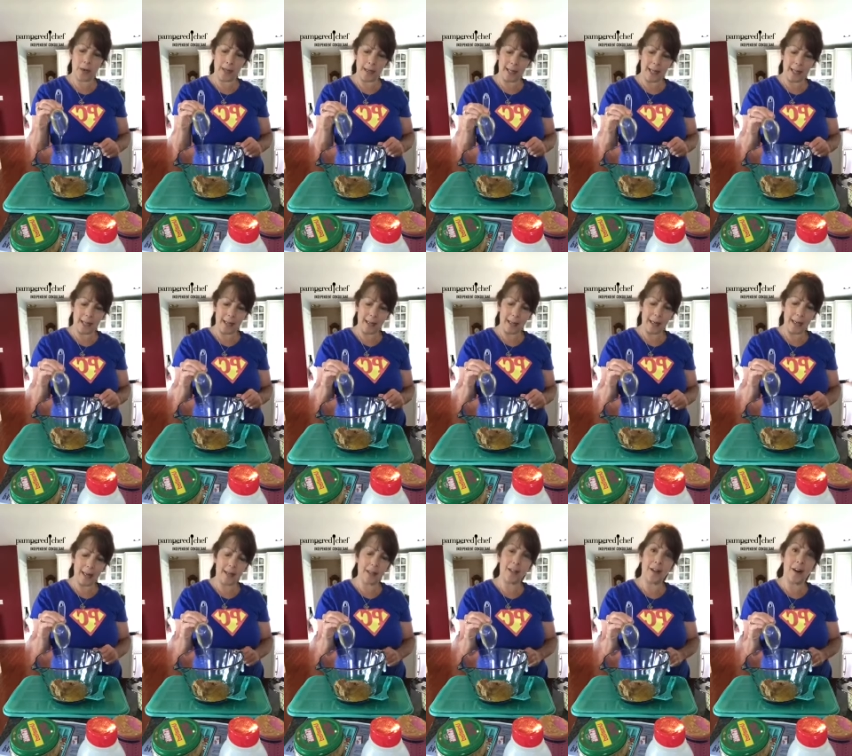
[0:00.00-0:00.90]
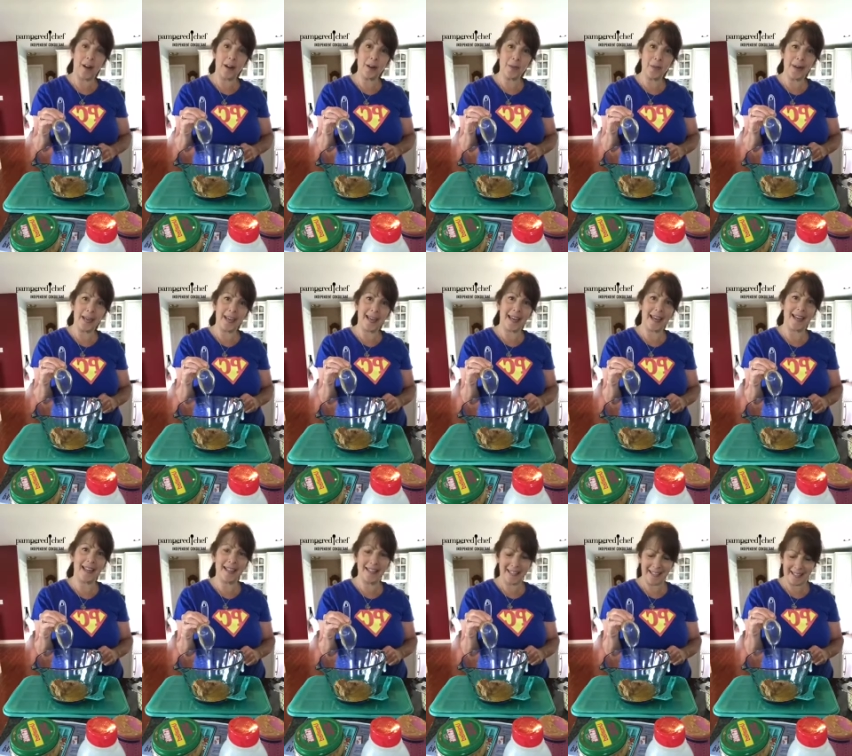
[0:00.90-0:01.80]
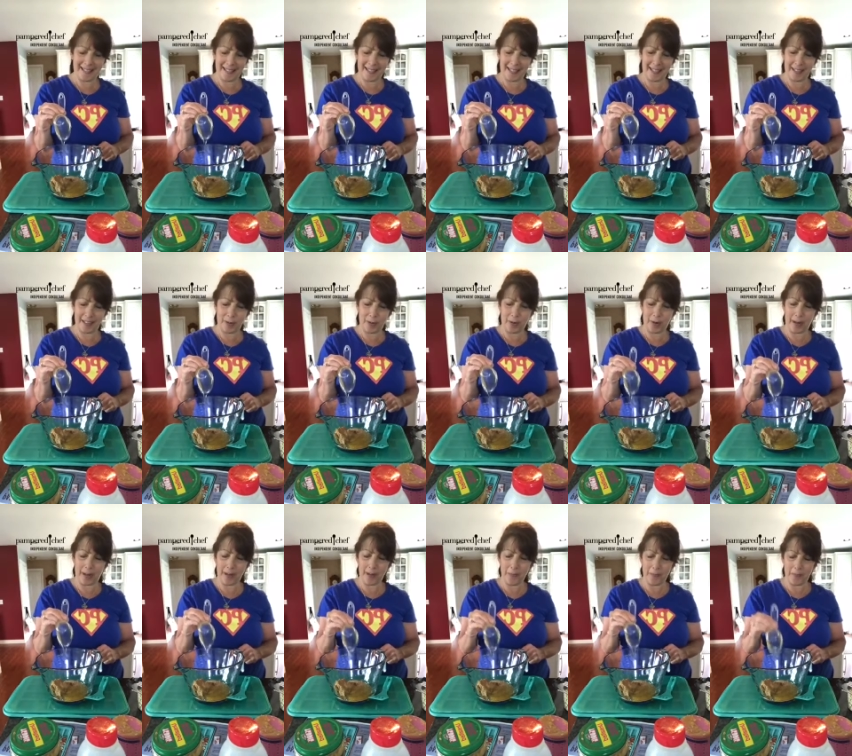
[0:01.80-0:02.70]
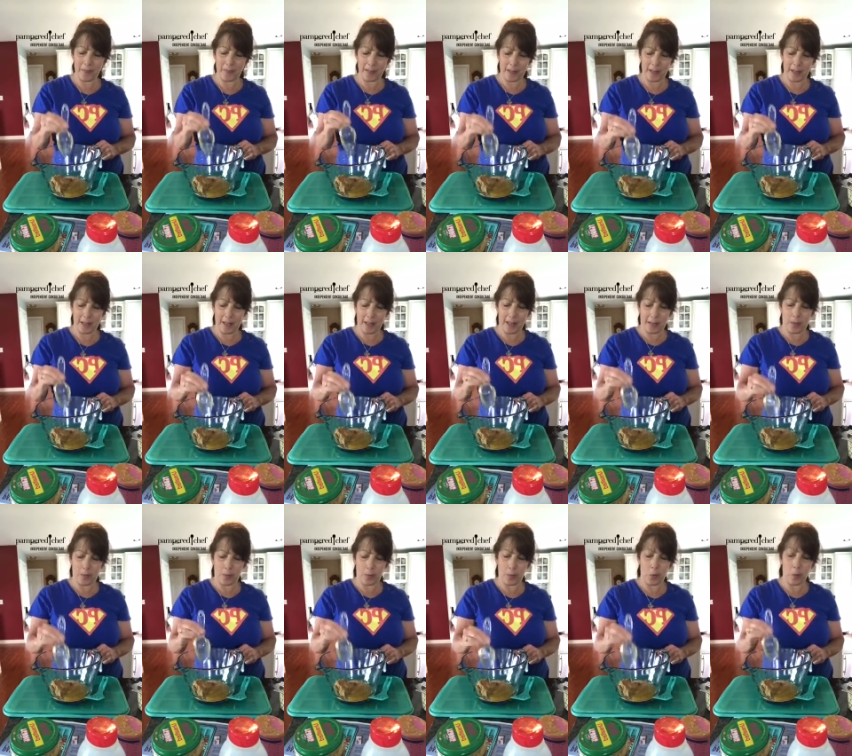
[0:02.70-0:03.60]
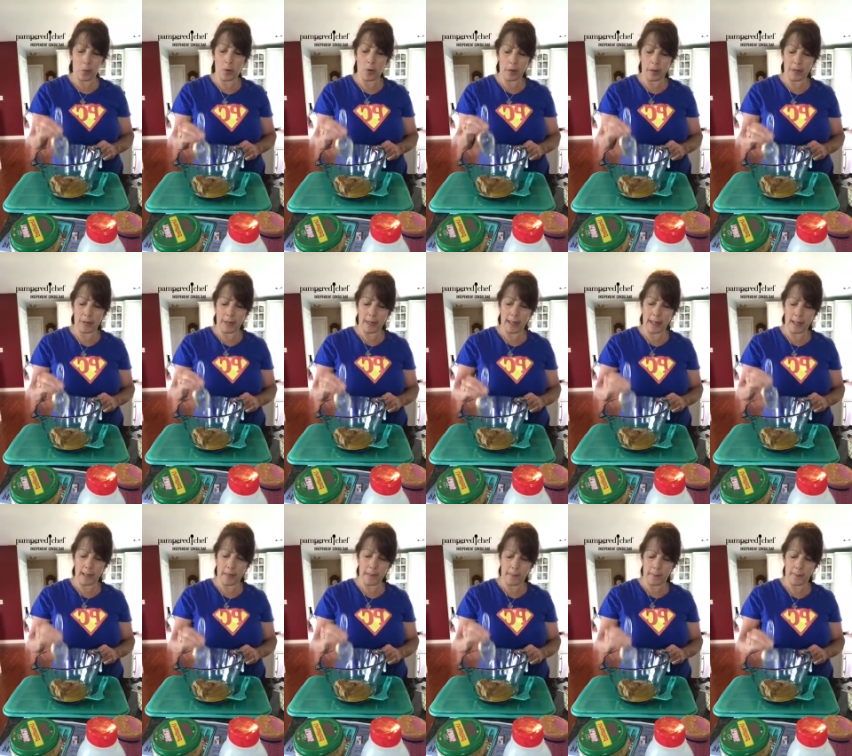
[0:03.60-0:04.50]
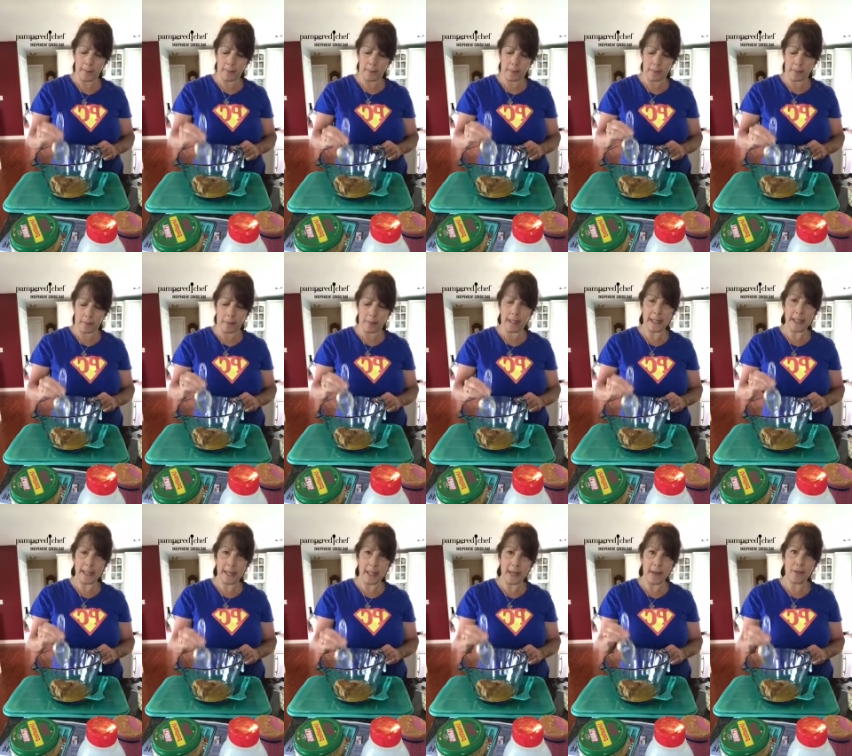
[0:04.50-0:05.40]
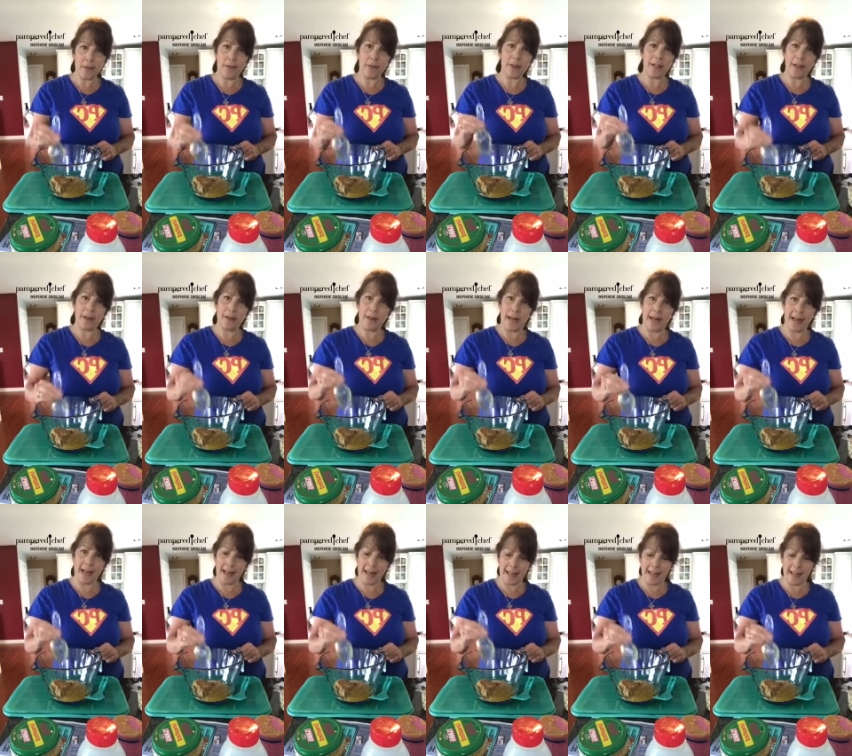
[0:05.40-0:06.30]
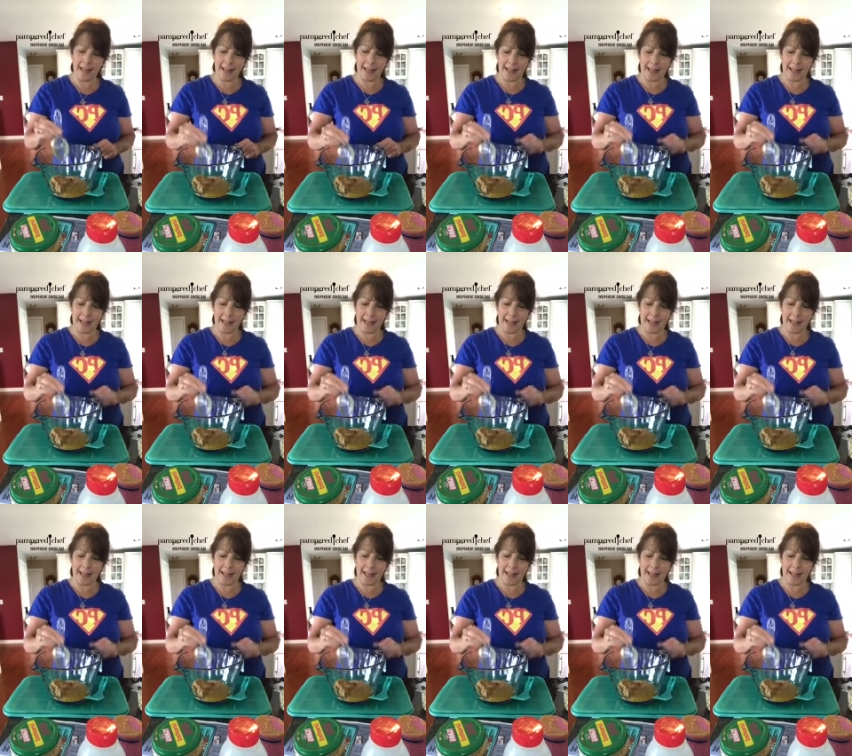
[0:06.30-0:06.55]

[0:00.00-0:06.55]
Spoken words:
weekend and a long weekend as well for Memorial Day. Be safe, okay?